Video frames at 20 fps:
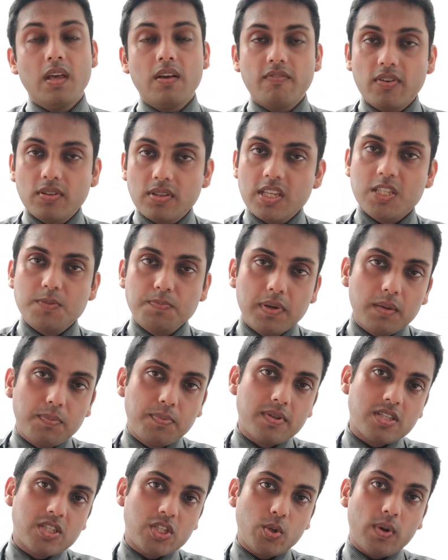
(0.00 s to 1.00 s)
For this
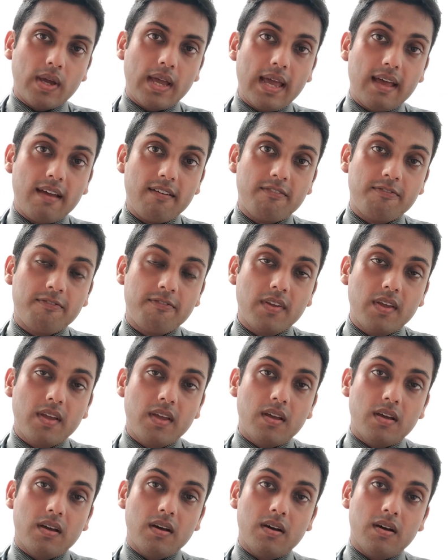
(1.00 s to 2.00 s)
purpose, you have
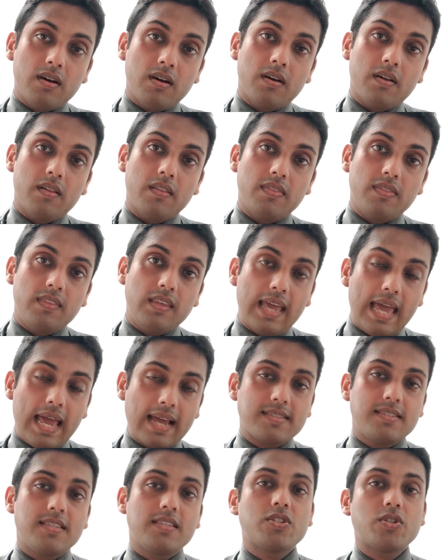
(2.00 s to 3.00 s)
uh, the
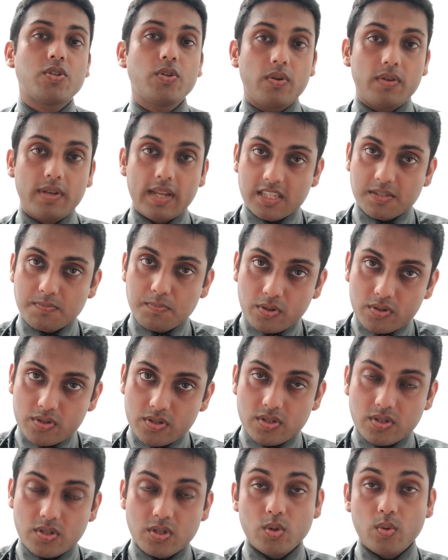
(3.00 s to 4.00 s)
access to your textbooks,
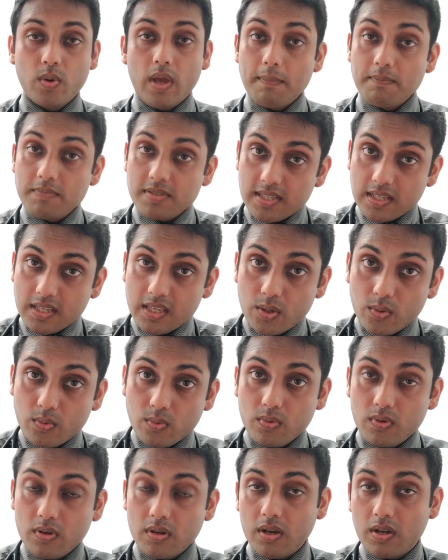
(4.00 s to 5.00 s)
to
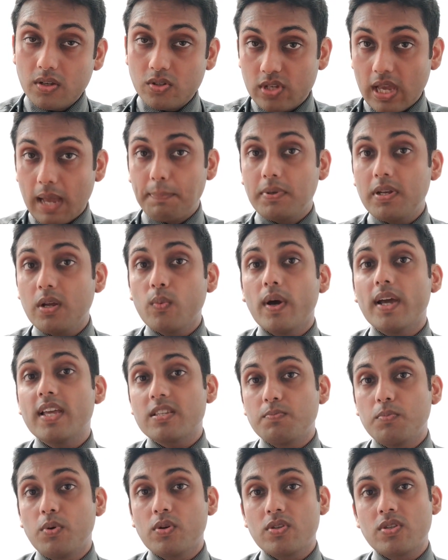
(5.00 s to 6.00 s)
MCQ uh, chapter-wise
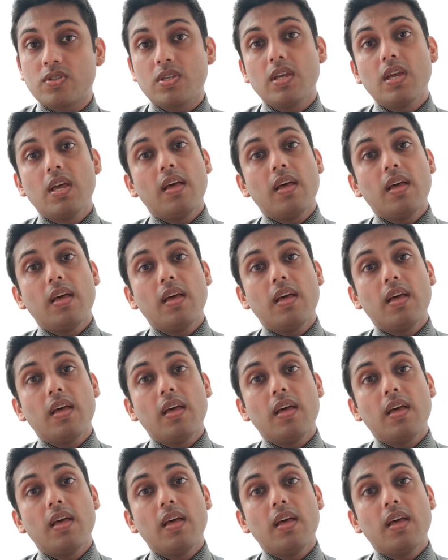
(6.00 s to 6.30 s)
books